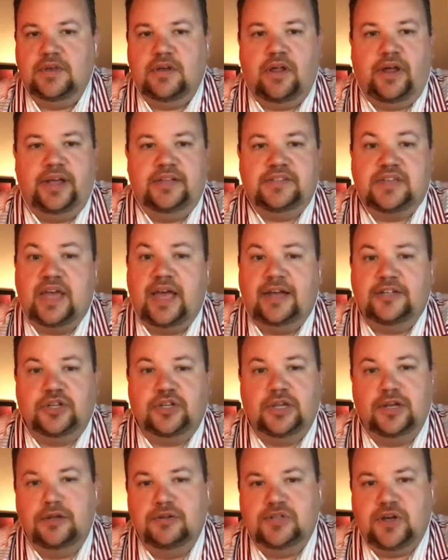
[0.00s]
I'll ask Ashley,
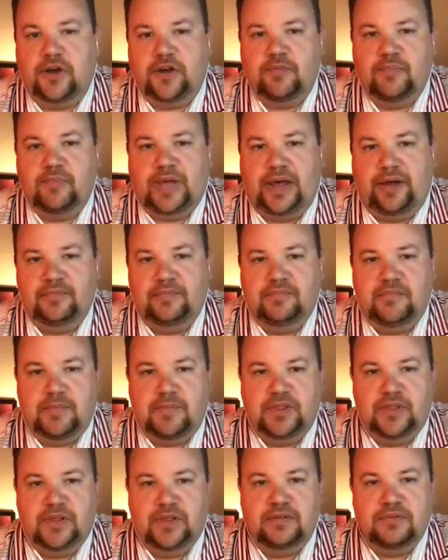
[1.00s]
can you talk about maybe
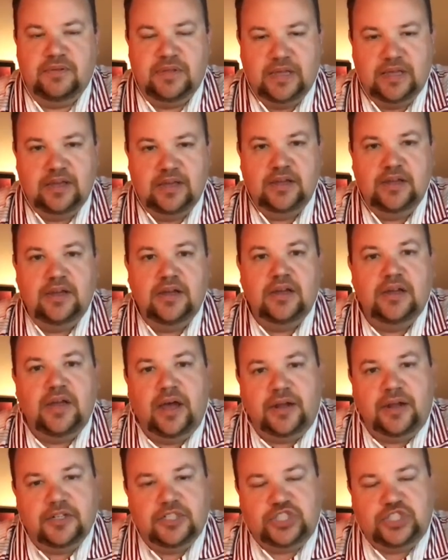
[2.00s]

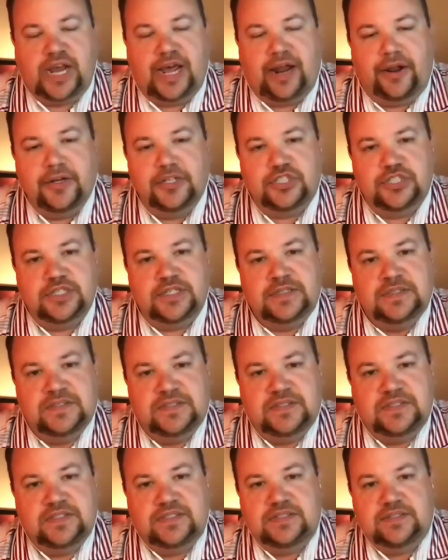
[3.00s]
the
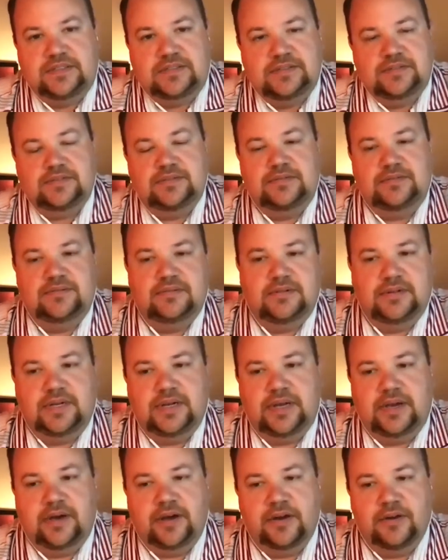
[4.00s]
challenges
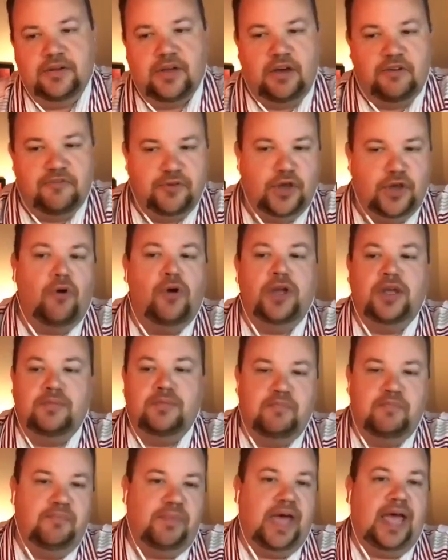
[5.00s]
of going
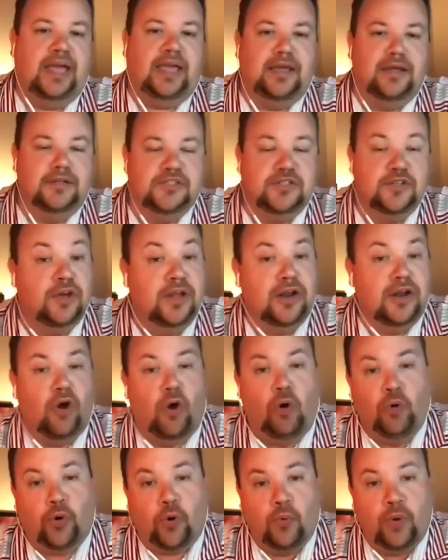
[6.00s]
back into an
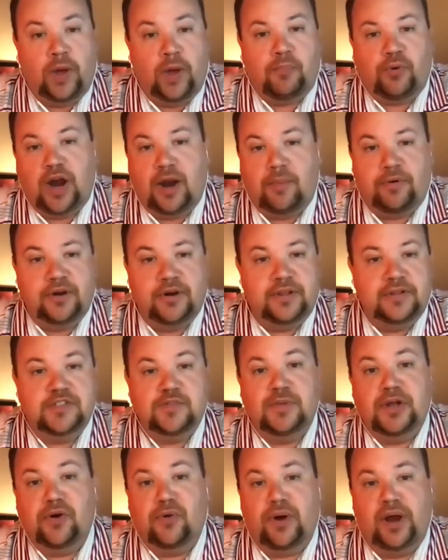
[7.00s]
older web property that's
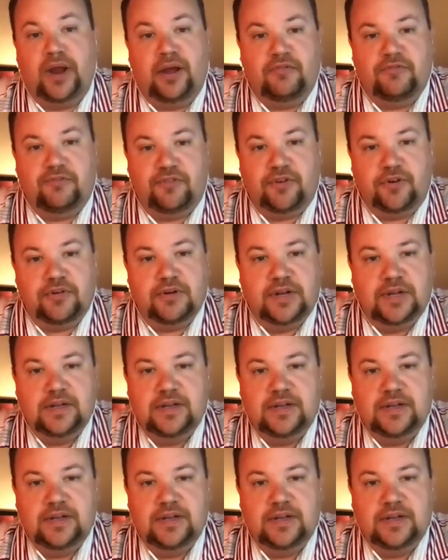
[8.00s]
been around for,